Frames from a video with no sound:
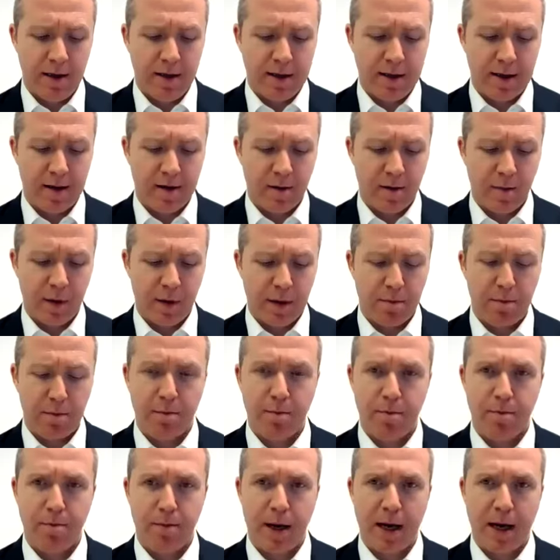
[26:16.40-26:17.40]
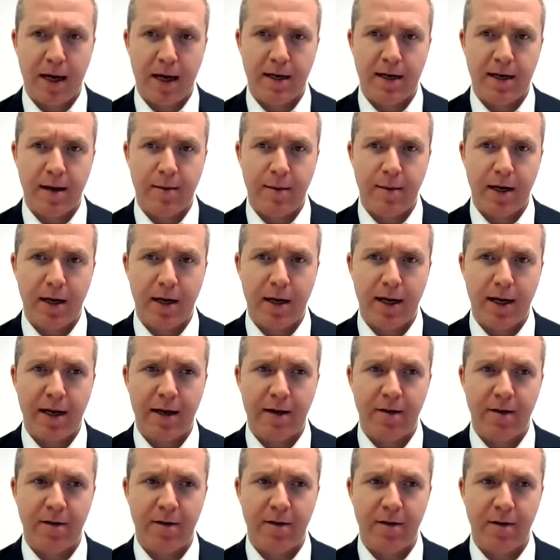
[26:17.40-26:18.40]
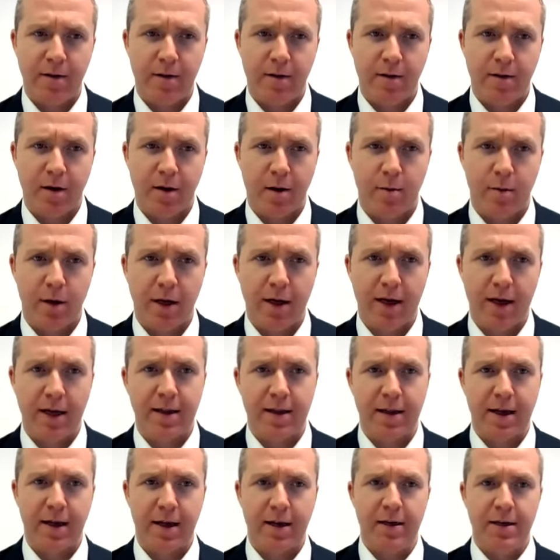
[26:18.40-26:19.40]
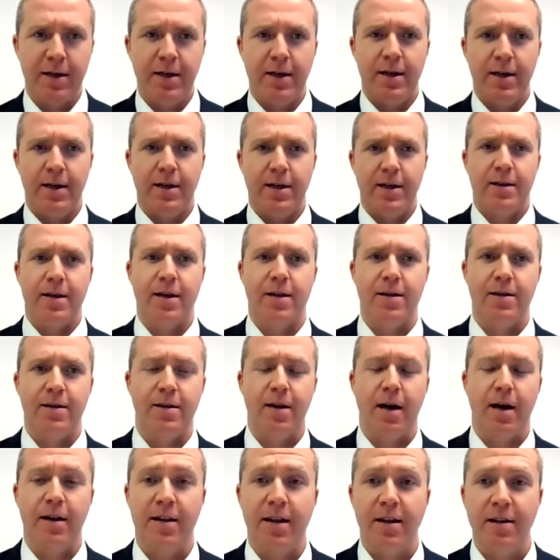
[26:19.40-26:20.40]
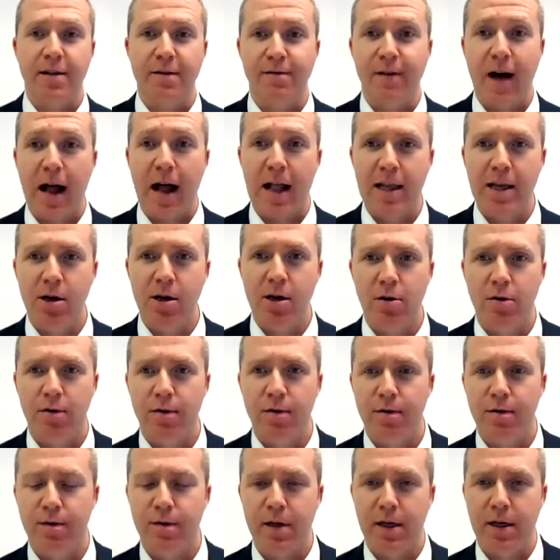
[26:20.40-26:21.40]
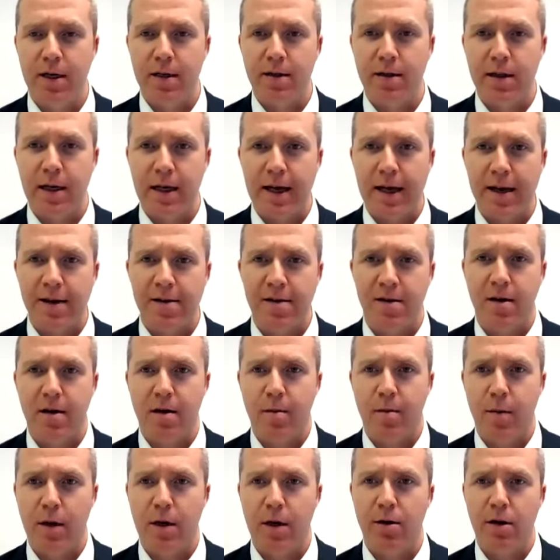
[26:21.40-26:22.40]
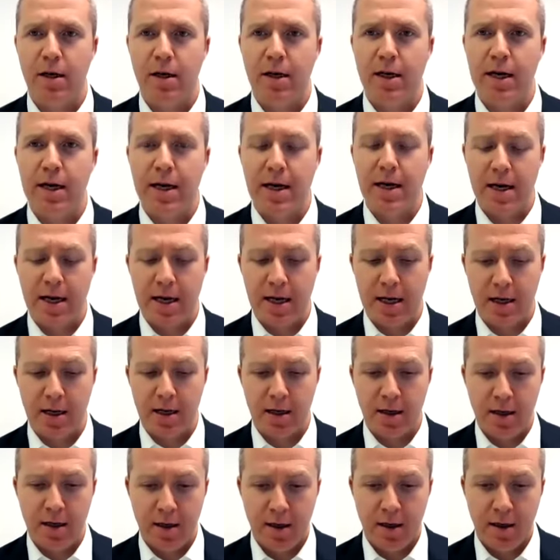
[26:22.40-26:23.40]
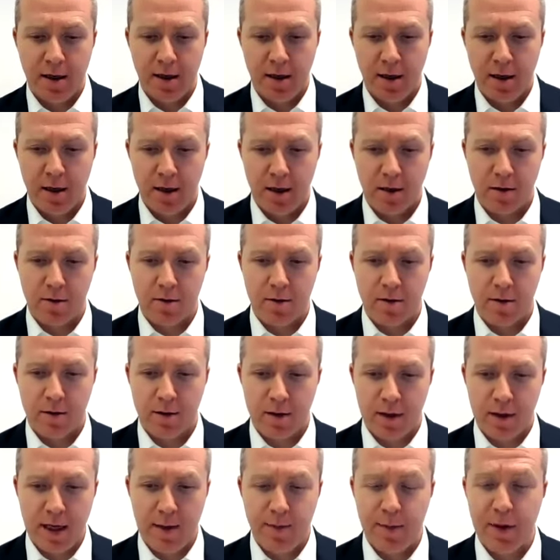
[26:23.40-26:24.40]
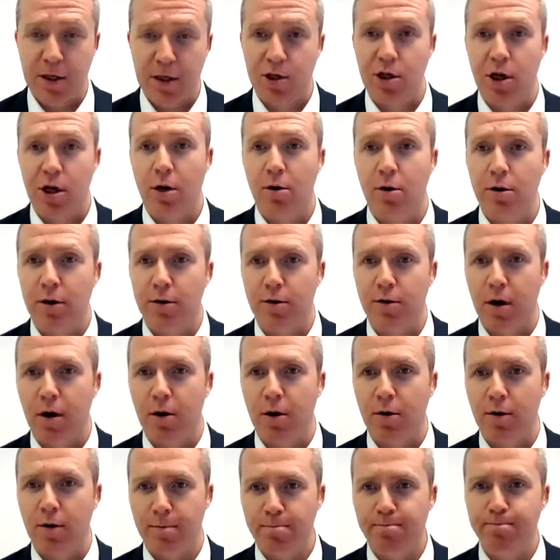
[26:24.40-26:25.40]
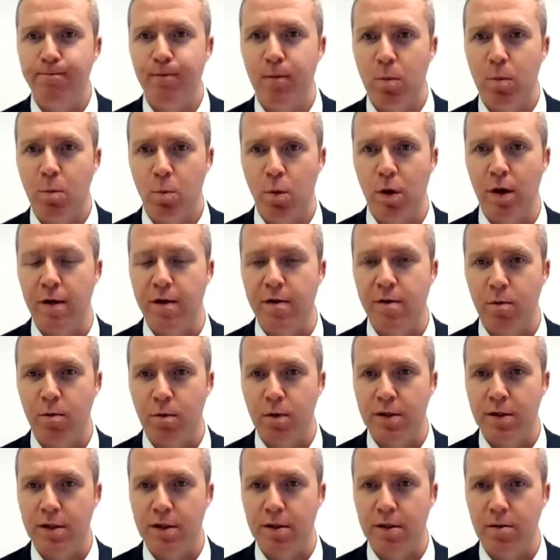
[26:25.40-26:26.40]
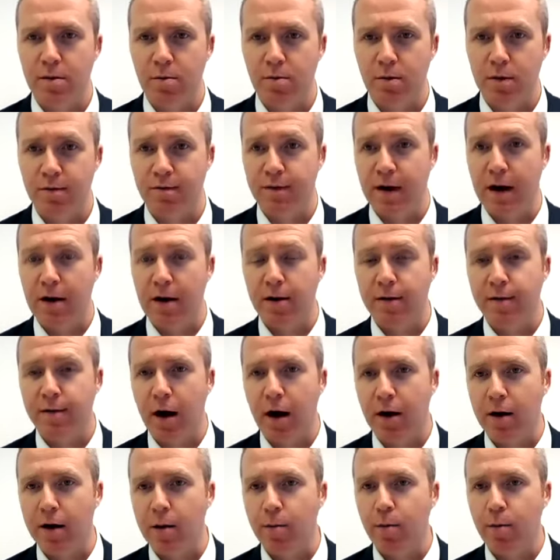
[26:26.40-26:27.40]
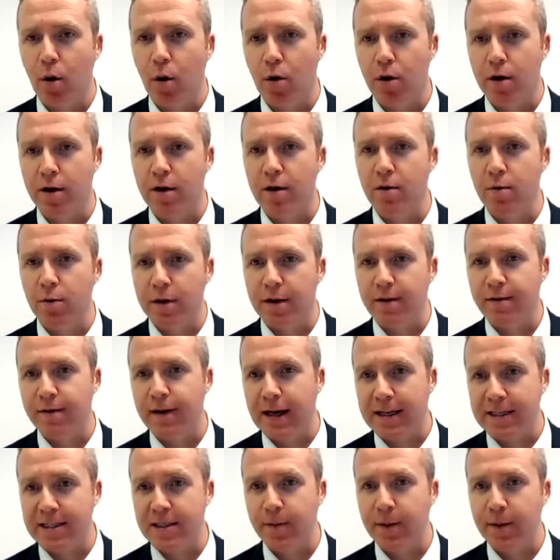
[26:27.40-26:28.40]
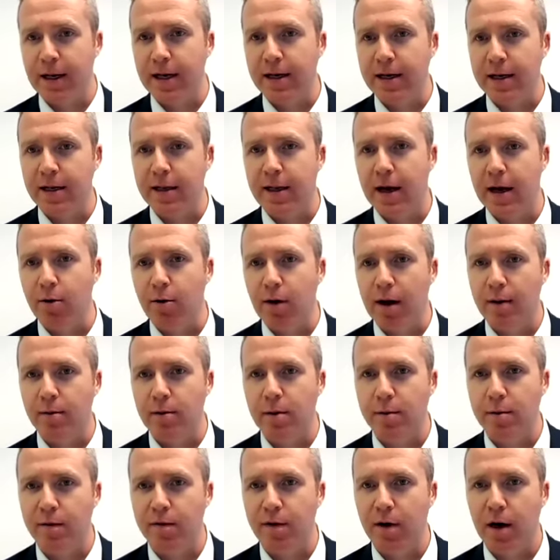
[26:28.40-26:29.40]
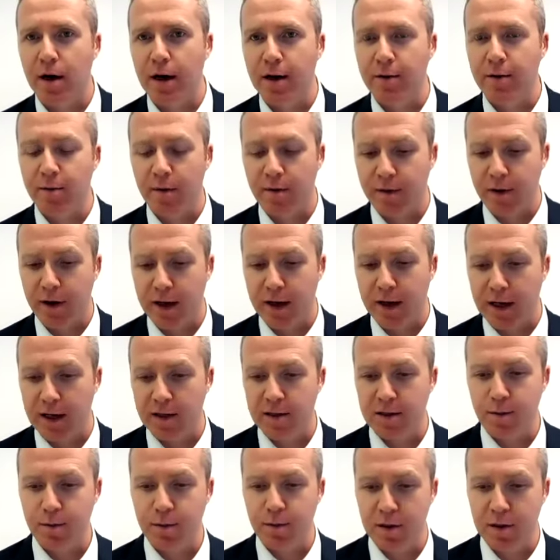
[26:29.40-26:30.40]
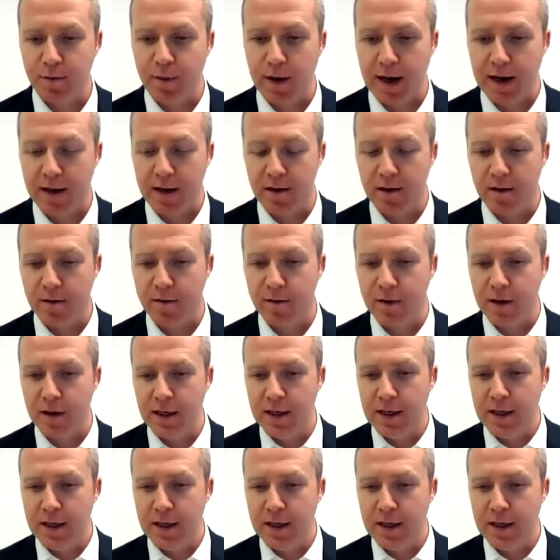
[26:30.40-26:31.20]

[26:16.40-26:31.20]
think that's a bit pandemic linked, Tom, like in that I think the value of the leasing community in, you know, keeping the show on the road was very, very important with the flexibility they were able to provide from a finance perspective.